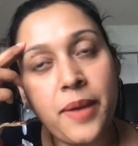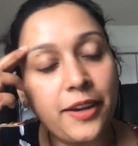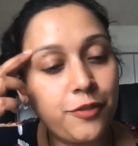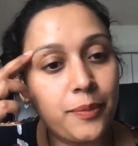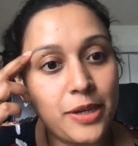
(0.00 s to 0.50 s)

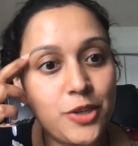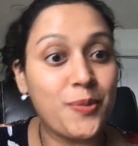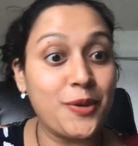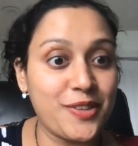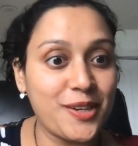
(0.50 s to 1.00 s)
mind for me
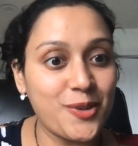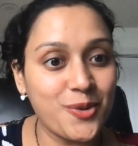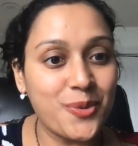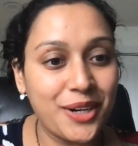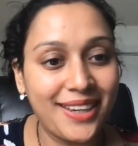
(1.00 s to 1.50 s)
too, because I
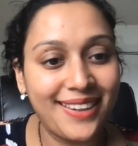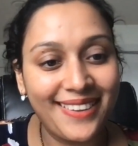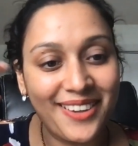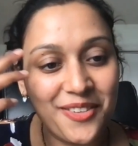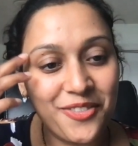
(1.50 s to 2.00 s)
do work
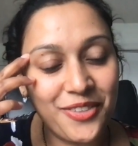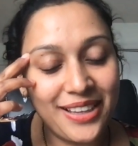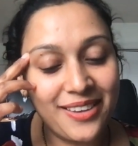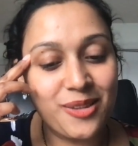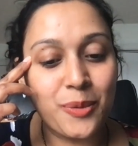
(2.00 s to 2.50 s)
in the
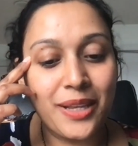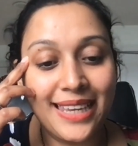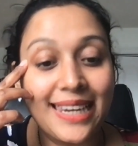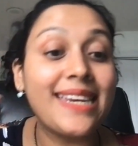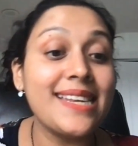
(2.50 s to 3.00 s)
field as
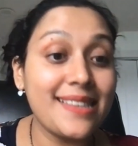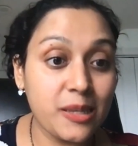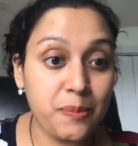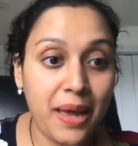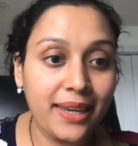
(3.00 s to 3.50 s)
well, and it
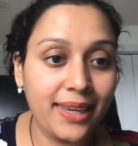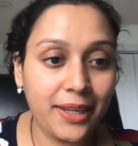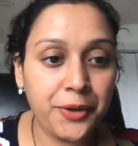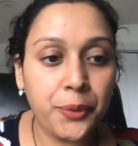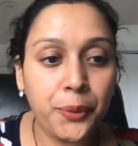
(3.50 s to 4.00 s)
is
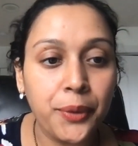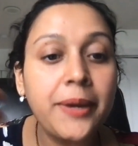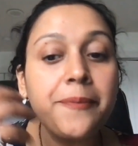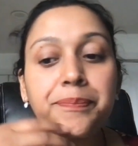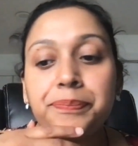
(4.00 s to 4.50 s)
expanding and
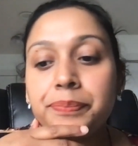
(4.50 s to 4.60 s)
growing.